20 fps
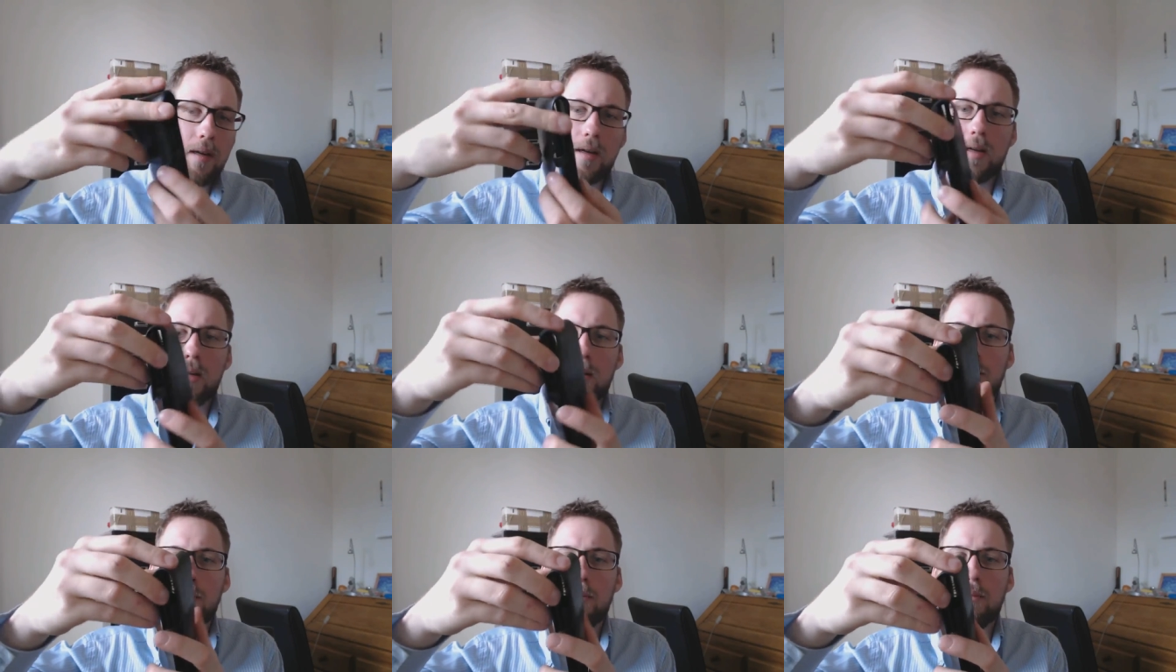
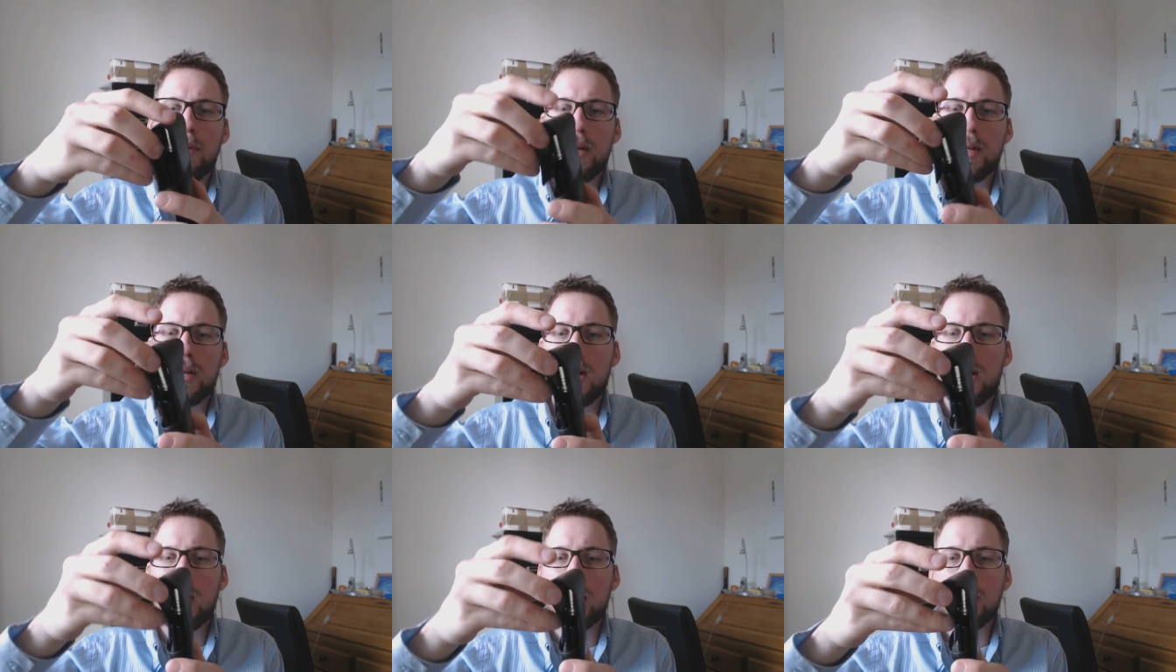Um,
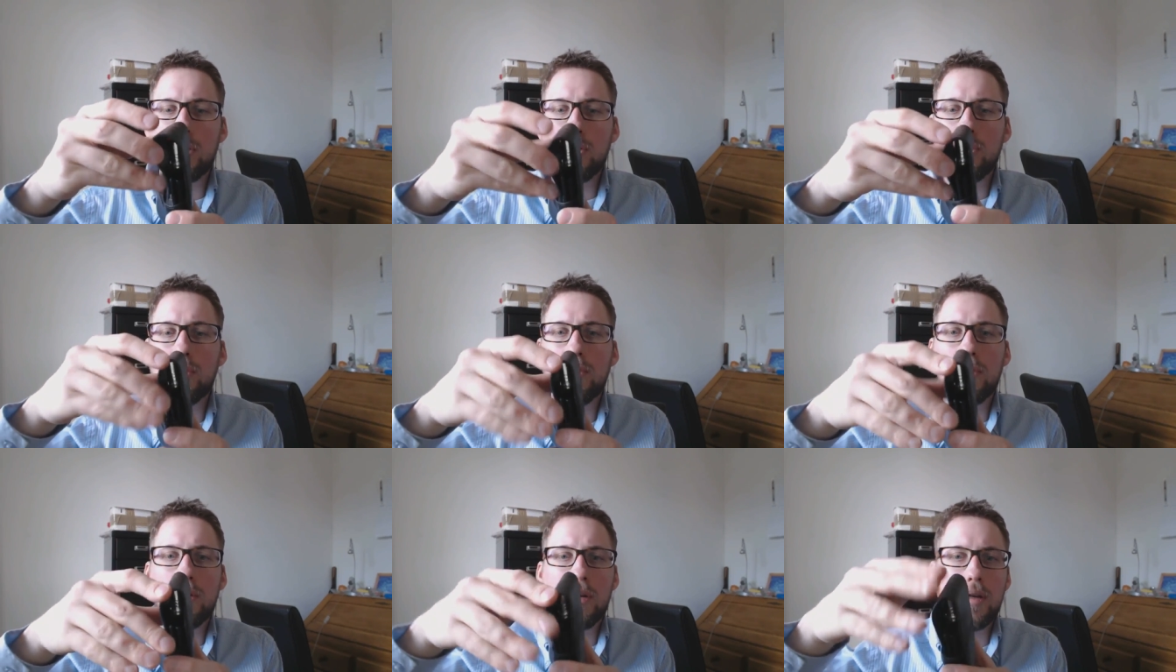but I
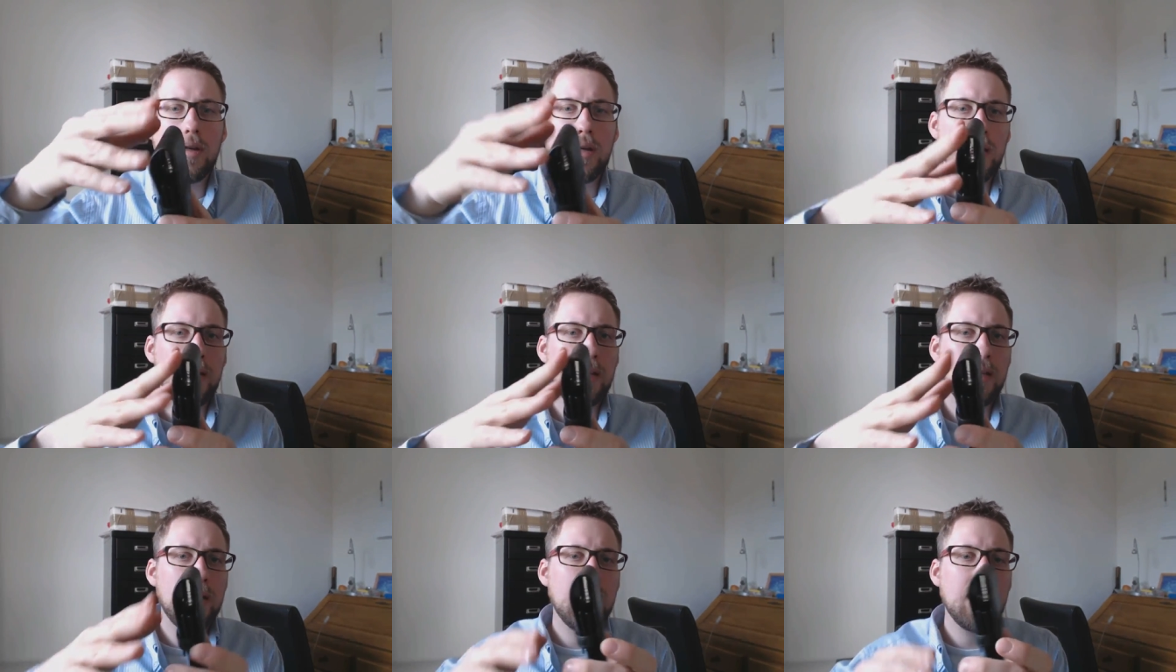do
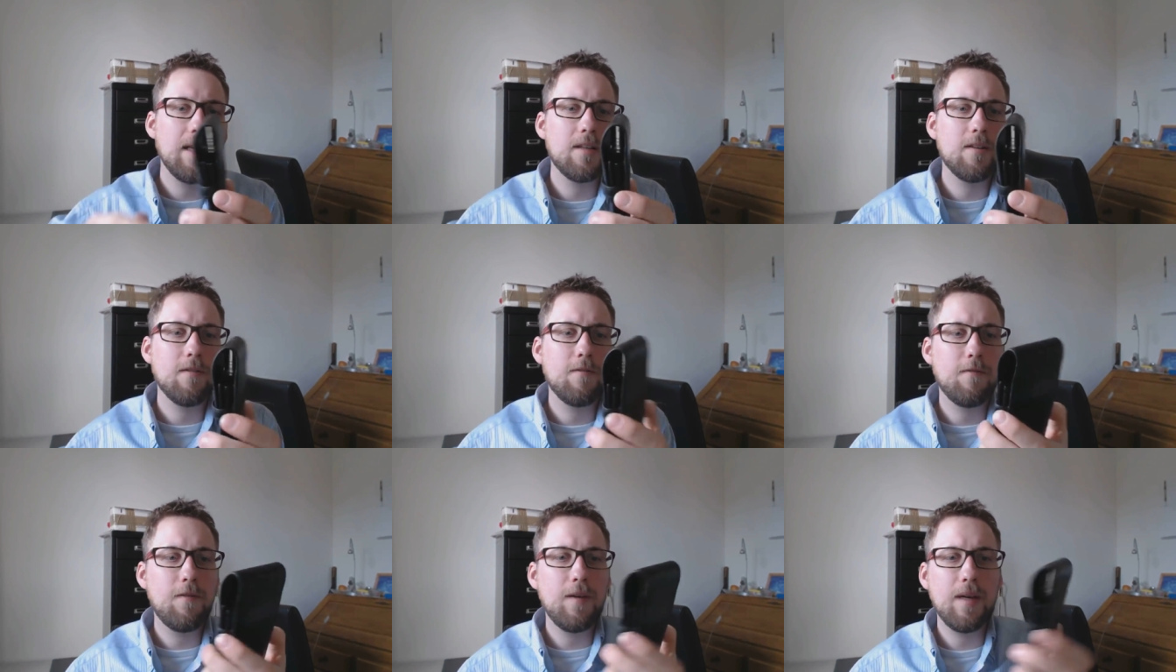get
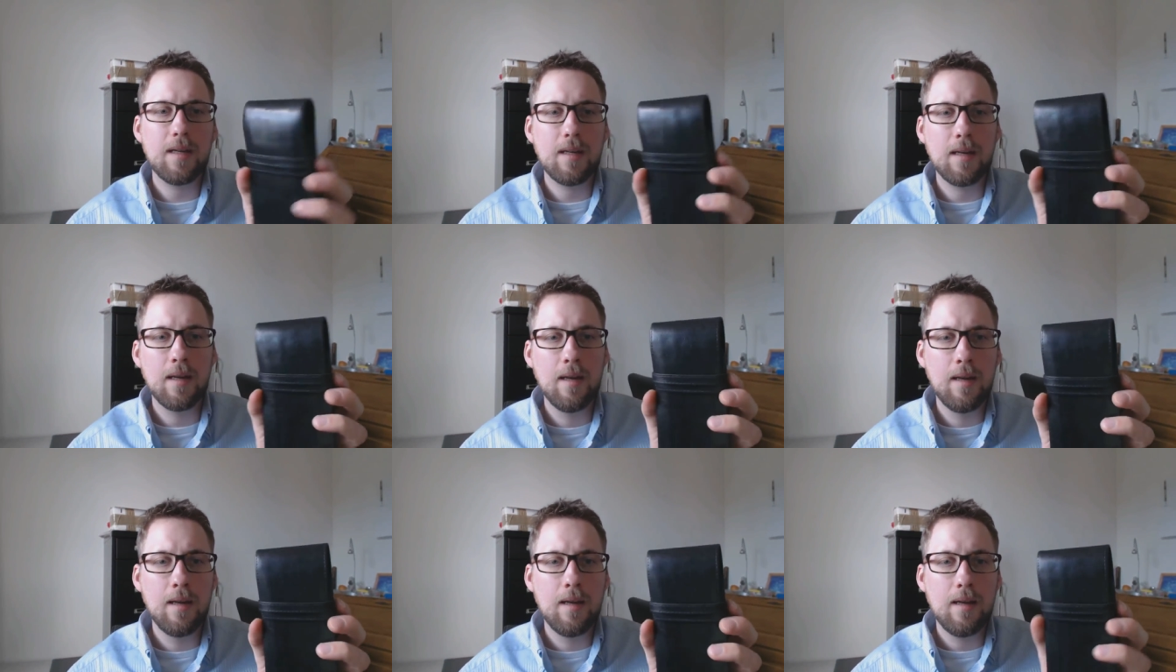it to
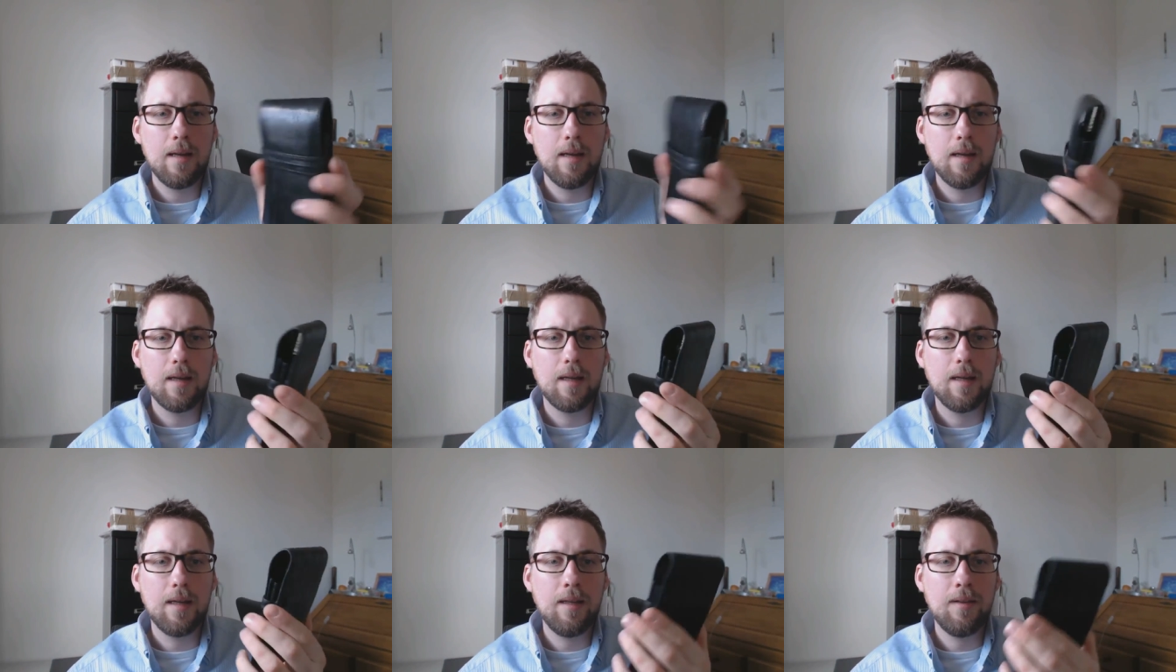fit
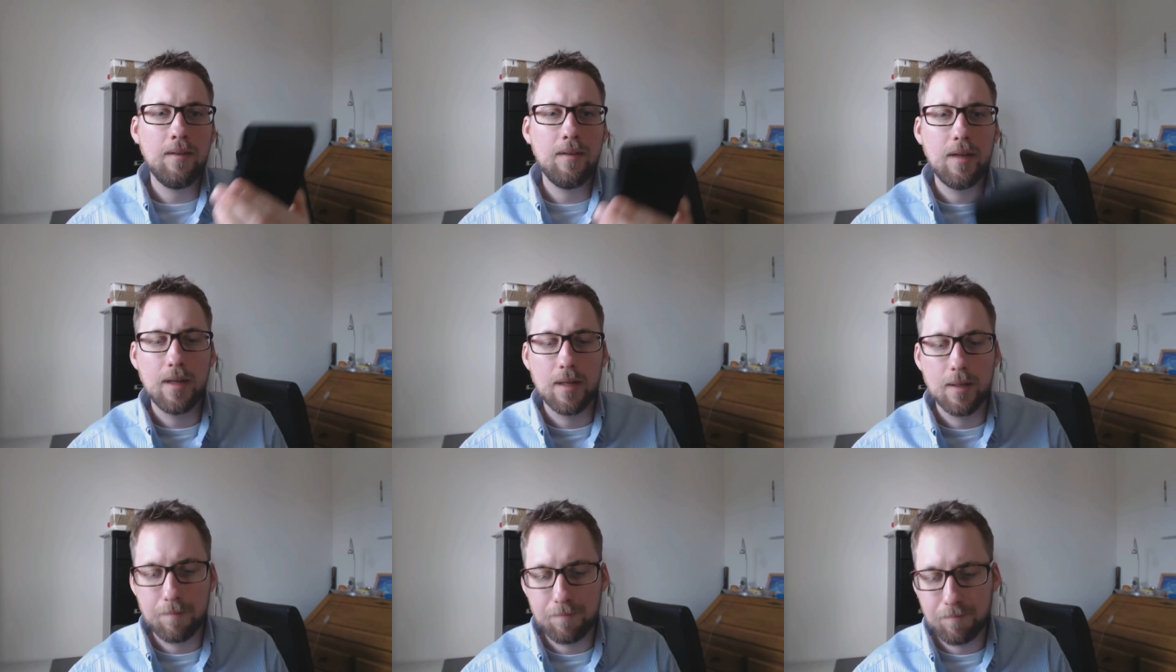uh,
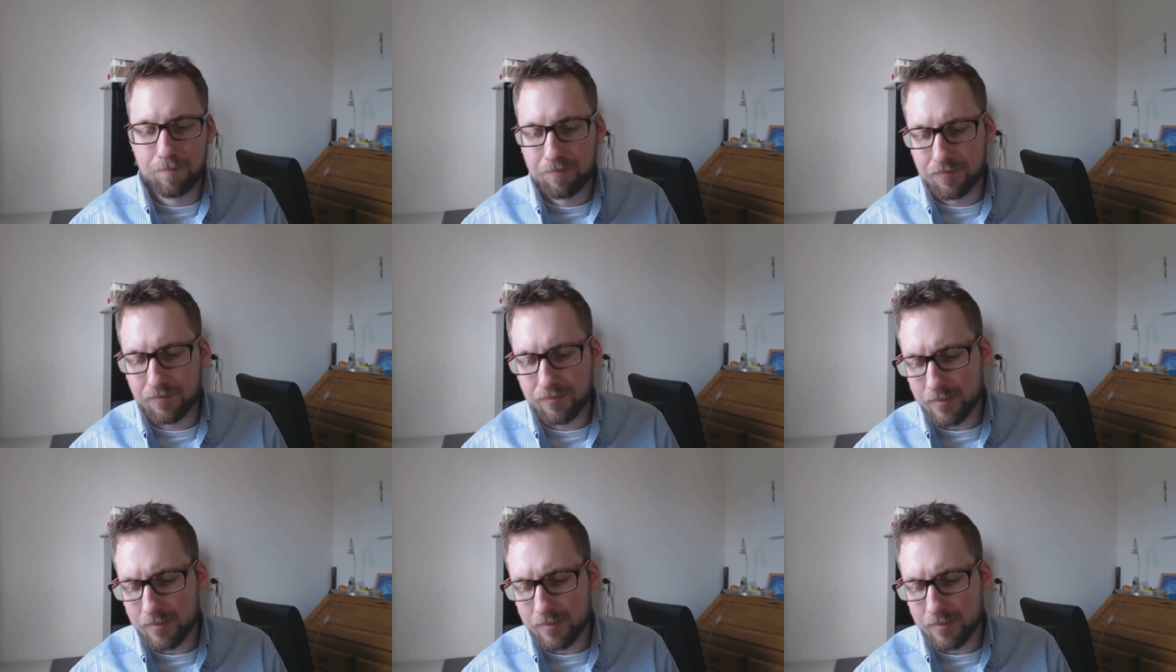in there.